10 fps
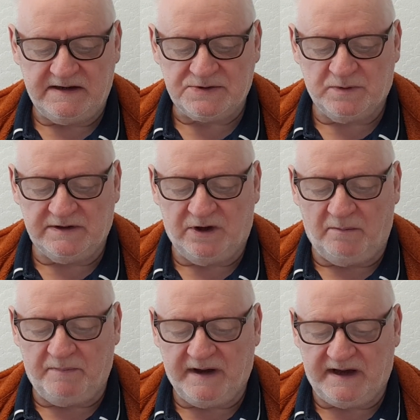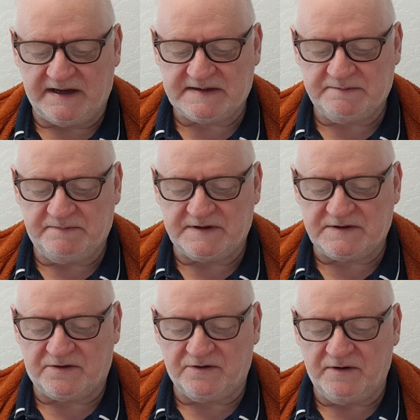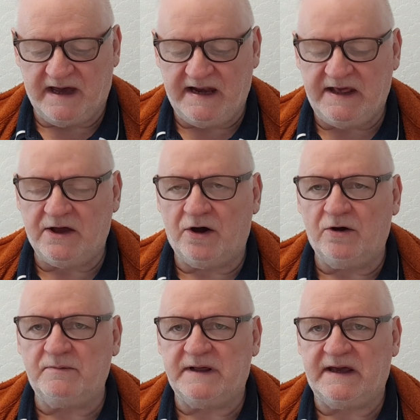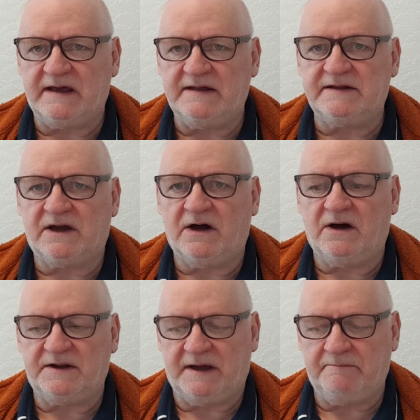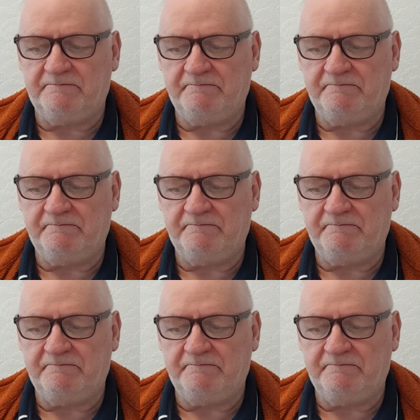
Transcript: will not pass but through any opening in the guarding.